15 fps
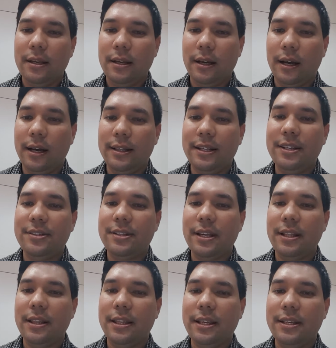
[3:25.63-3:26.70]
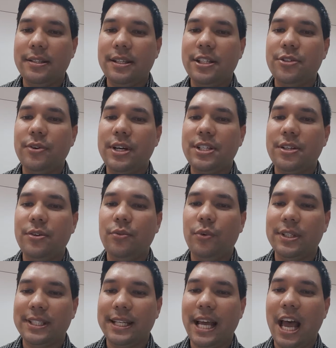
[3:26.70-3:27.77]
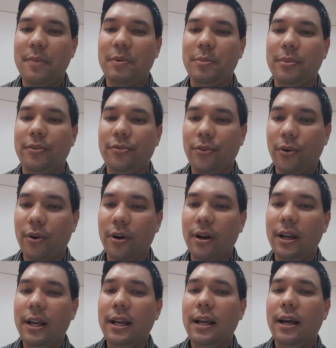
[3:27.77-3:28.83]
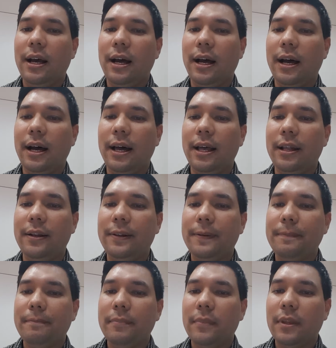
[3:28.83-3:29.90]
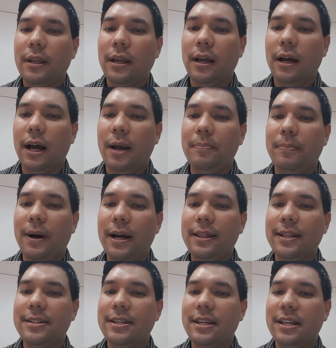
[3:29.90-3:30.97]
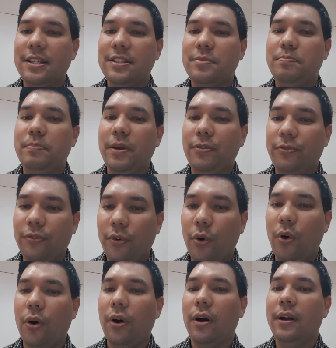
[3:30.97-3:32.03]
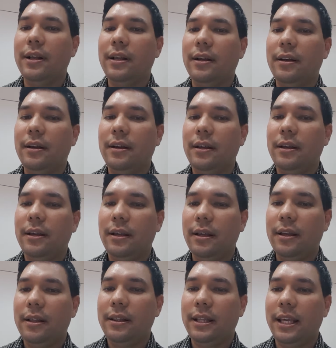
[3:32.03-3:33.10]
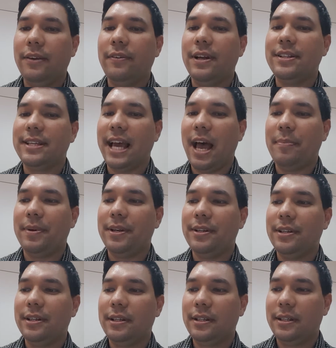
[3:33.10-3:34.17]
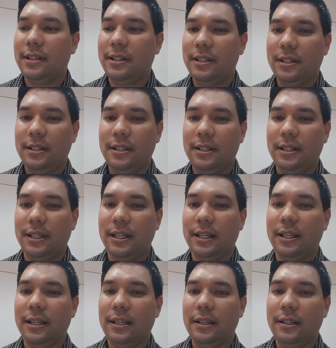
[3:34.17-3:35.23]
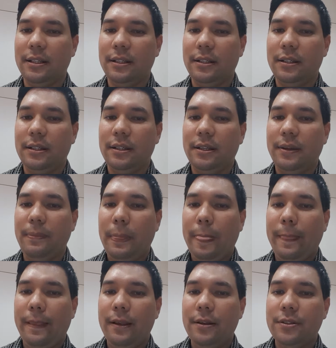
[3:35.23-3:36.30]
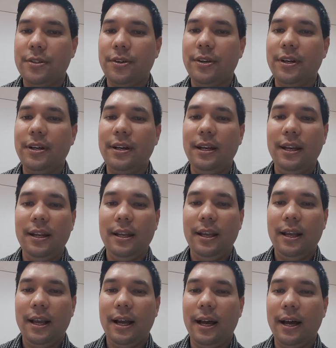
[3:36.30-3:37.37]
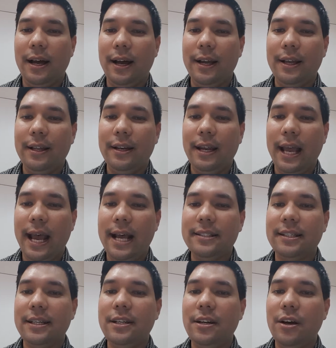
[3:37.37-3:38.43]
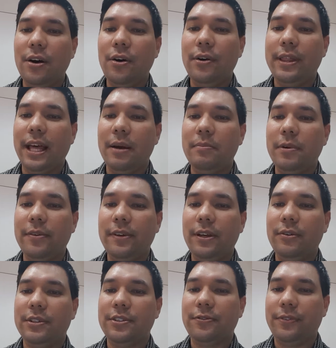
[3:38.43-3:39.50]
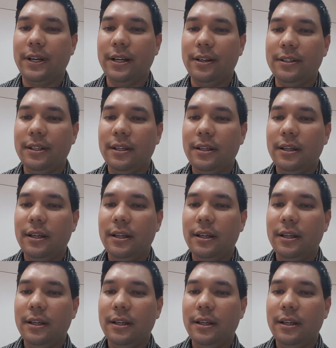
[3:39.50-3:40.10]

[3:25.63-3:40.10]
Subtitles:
And then you said the situation wasn't happened before. I bought the tickets before the event happened. Yeah. So yeah, as I know that movie was failed,